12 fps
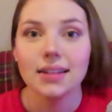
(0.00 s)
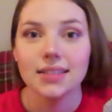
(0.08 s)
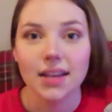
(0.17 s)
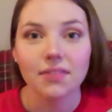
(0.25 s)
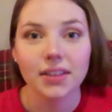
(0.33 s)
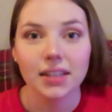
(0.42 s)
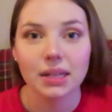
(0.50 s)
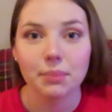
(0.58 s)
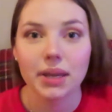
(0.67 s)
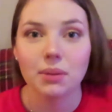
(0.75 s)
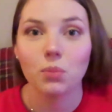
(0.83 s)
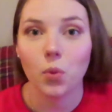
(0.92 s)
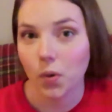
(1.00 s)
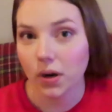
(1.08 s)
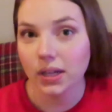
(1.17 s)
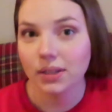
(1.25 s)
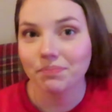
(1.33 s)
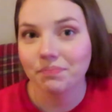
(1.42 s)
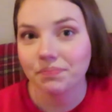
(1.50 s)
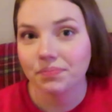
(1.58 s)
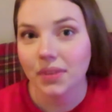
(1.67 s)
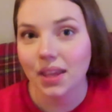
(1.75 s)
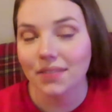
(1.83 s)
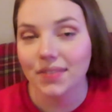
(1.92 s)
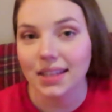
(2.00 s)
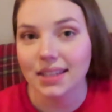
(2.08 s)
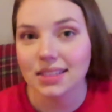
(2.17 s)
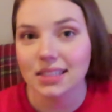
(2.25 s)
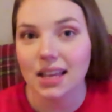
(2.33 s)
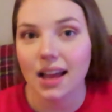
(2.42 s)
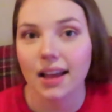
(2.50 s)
definitely gonna make more of these,